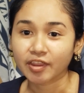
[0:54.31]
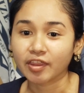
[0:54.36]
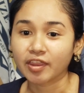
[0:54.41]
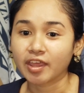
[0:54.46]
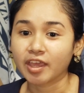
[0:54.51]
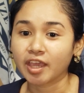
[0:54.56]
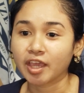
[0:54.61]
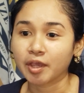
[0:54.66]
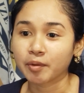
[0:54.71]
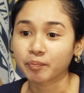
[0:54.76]

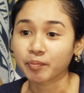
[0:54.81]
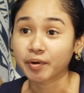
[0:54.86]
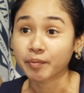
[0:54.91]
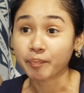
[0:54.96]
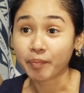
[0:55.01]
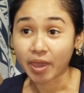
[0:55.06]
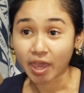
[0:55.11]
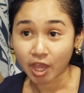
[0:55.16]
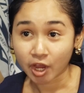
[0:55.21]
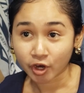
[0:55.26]
They
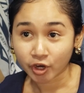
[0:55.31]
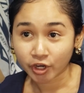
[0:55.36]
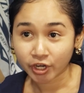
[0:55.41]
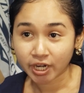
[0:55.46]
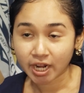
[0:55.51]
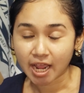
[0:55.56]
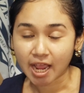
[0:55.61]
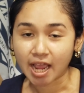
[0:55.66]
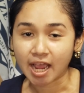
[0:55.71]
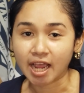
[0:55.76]

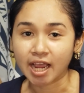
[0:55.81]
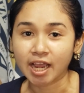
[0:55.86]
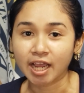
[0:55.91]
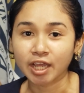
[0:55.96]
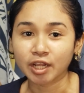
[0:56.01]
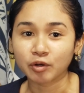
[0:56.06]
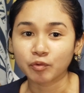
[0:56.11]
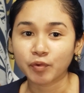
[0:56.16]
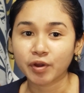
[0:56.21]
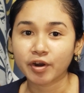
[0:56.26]
prepared,
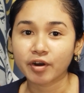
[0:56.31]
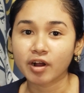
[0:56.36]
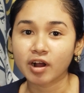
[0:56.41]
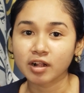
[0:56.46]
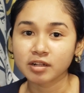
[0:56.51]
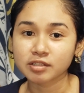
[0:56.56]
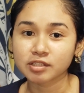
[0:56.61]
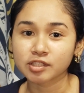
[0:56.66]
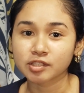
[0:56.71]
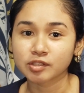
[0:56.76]
and we are
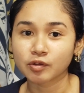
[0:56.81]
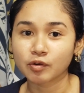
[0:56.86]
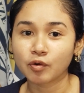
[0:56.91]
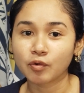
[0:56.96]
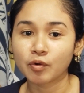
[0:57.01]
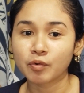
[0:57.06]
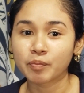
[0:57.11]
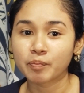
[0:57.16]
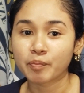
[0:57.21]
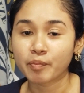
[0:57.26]

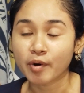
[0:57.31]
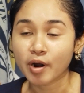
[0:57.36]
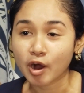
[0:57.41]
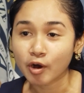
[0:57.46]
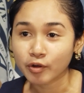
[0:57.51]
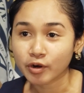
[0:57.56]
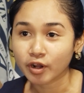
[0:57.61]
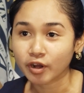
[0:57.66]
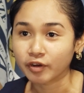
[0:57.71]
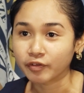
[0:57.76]
also
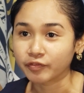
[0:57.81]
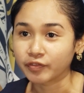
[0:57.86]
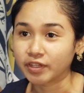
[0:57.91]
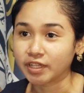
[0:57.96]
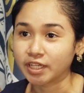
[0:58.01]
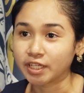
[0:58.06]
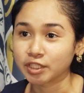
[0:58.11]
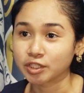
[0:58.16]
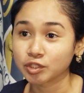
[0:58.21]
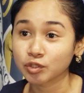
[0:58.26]
proud of
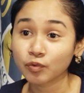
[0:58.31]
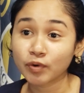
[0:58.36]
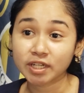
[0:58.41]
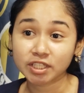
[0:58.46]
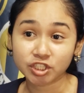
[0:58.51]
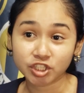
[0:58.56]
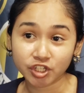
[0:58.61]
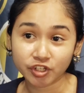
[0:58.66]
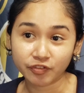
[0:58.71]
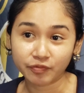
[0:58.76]
the two
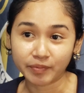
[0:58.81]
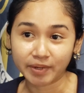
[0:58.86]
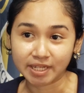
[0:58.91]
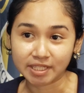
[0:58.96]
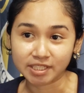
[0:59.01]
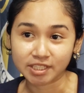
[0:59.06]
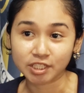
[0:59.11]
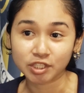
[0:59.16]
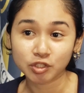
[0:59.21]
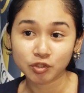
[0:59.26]

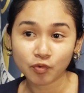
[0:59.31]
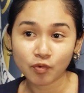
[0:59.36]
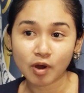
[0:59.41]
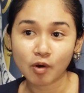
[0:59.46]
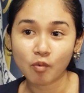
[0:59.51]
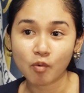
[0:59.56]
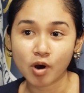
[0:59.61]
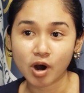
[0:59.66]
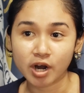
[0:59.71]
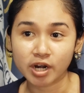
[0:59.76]
achievements, the two
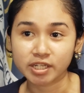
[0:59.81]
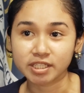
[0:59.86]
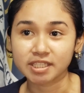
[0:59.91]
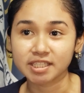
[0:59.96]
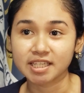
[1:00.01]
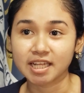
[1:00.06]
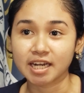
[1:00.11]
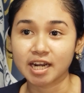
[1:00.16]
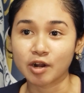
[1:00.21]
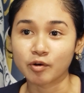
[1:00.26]

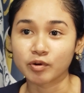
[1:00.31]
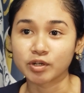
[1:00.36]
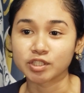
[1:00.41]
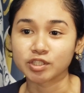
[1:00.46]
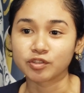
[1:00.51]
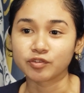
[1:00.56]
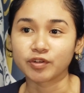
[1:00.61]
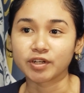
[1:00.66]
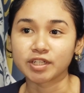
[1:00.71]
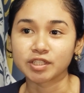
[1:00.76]
awards that our
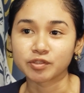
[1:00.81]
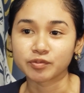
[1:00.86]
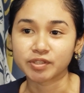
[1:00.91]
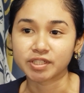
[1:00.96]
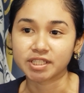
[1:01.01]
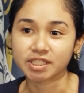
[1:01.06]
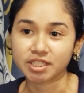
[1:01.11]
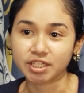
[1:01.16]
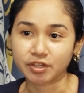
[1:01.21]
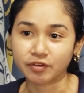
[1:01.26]
students
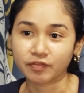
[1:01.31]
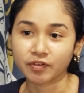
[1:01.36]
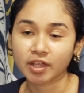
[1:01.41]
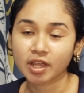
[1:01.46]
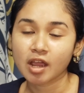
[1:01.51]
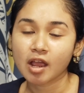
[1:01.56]
received.